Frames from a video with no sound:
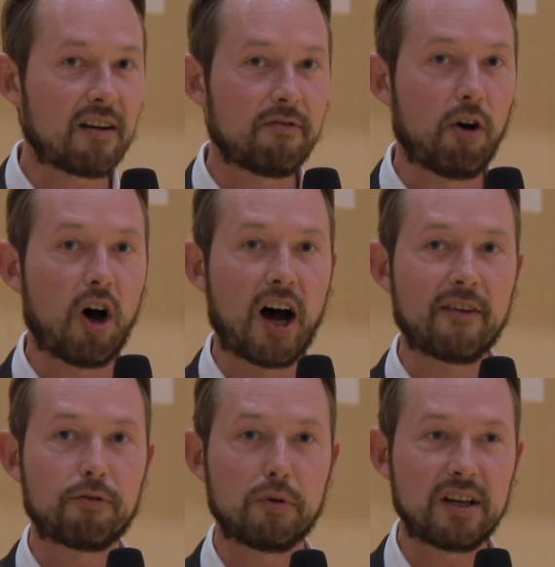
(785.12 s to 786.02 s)
of
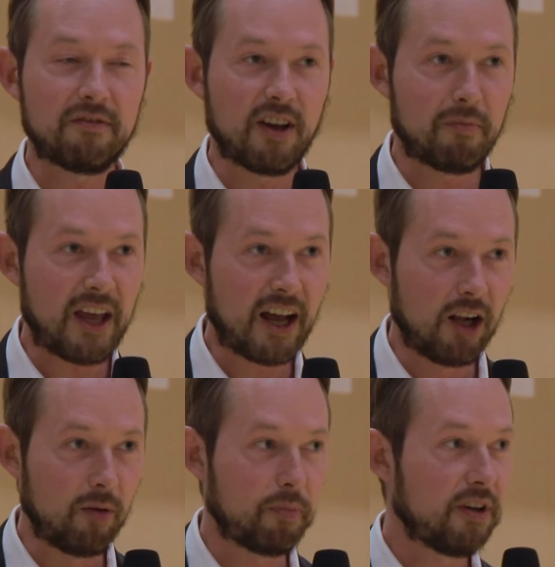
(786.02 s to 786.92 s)
offering them
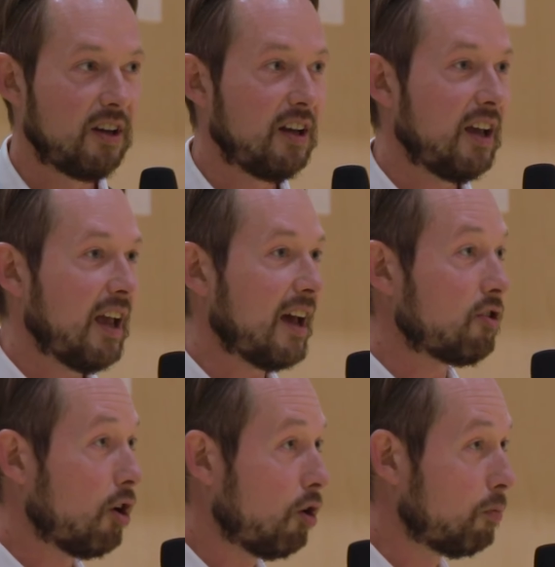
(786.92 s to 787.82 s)
help and
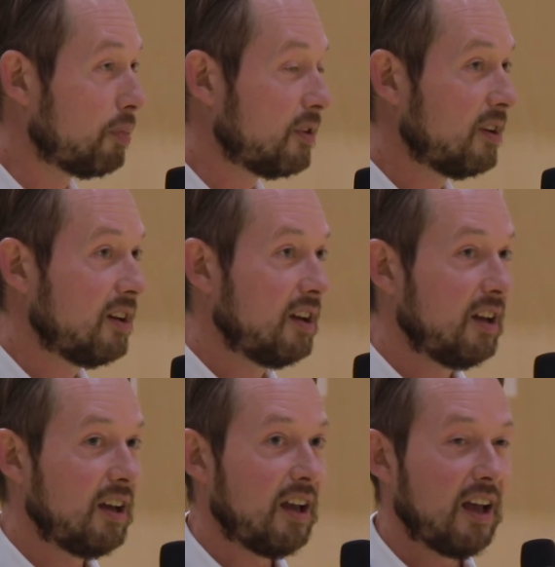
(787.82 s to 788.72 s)
hope?
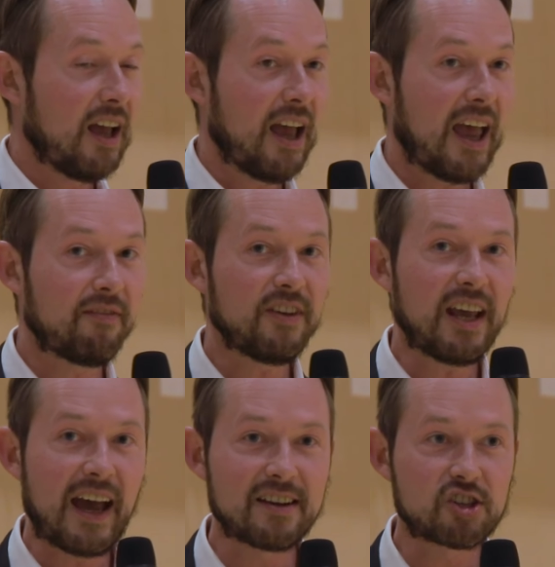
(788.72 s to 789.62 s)
And
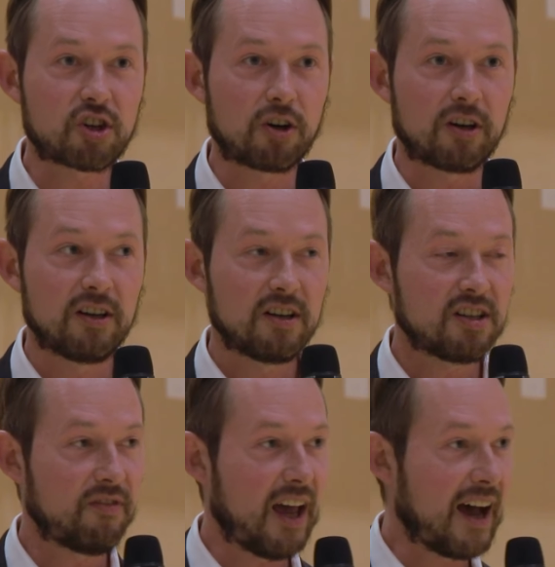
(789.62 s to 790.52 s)
the answer
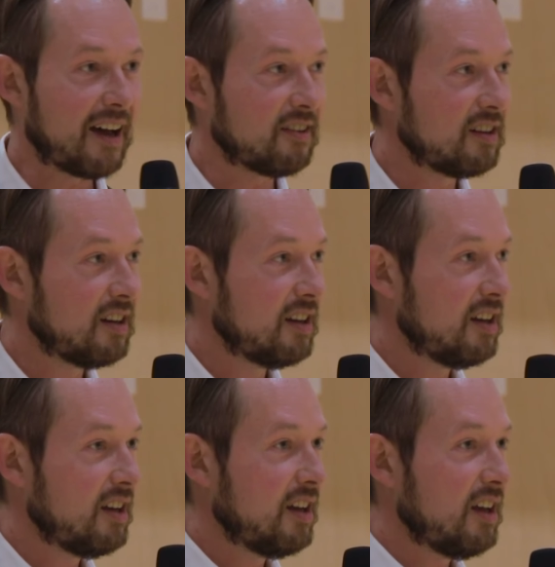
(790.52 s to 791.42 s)
to that
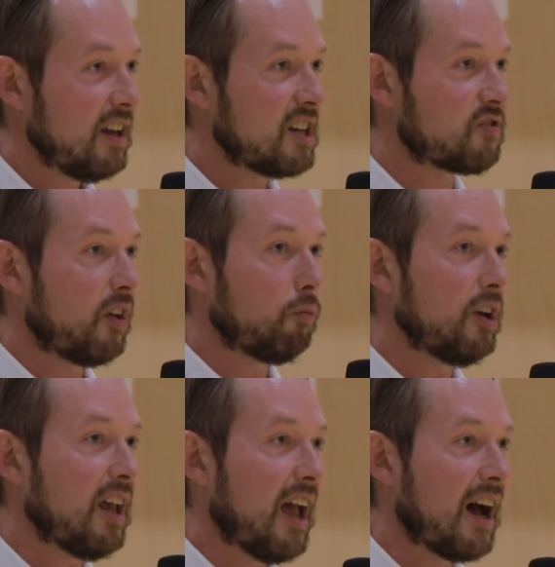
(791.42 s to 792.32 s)
is that
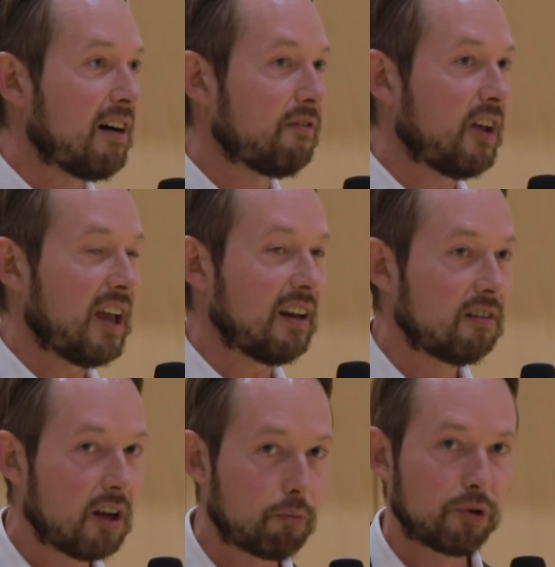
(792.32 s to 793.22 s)
we have a
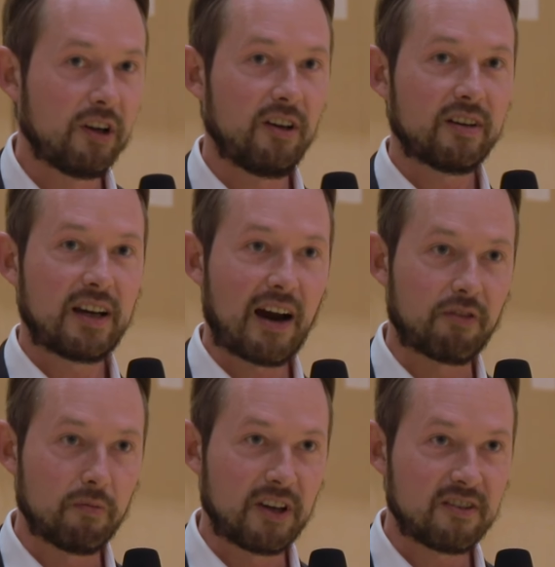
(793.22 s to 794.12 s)
Liberal
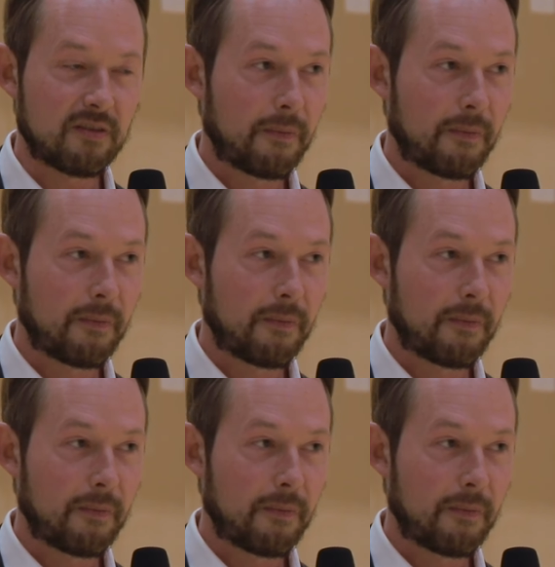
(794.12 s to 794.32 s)
government